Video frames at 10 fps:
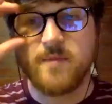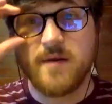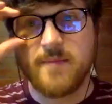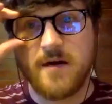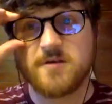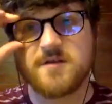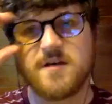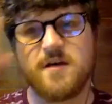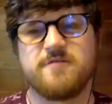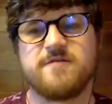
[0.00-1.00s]
bit about
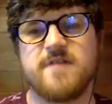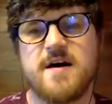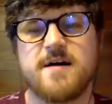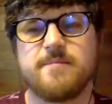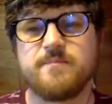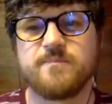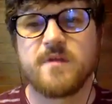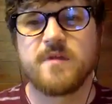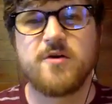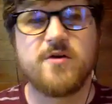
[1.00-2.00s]
yourself,
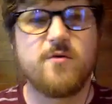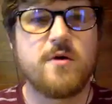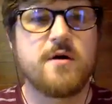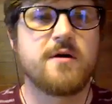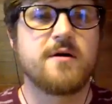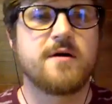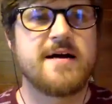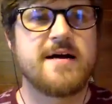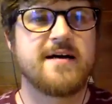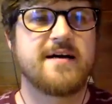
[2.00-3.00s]
who you
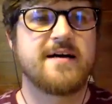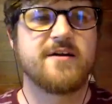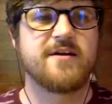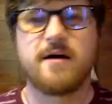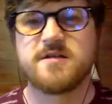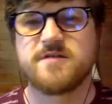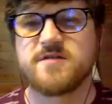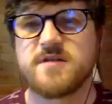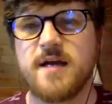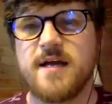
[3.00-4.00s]
are, your areas of
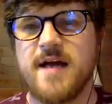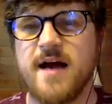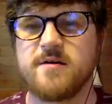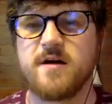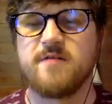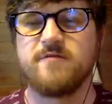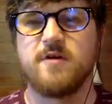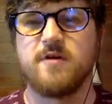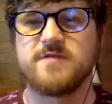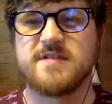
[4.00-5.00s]
study, how you got
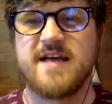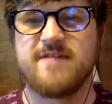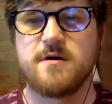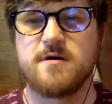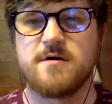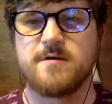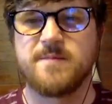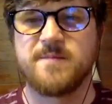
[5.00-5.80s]
involved with Davenant Hall.